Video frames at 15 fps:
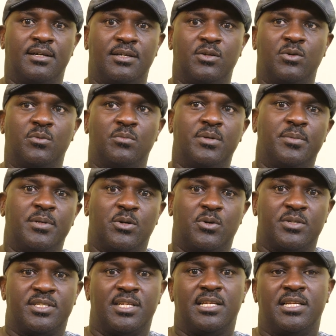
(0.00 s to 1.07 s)
you're maybe
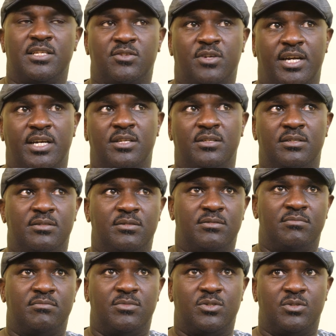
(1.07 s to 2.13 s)
constantly trying
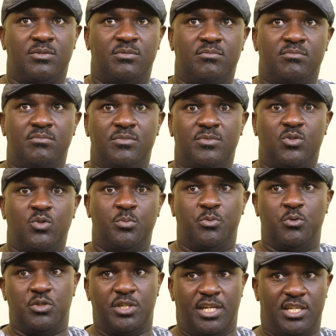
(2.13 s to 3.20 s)
to
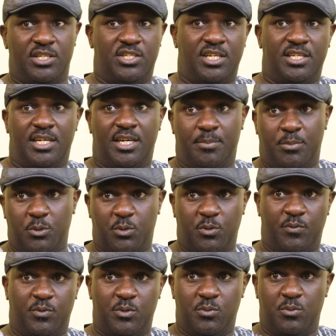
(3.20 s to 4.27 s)
push an agenda, both
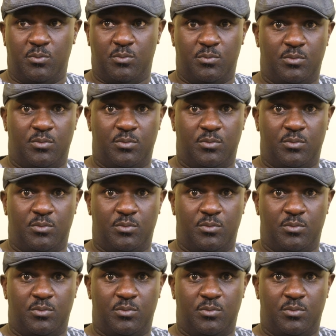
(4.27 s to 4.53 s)
of you.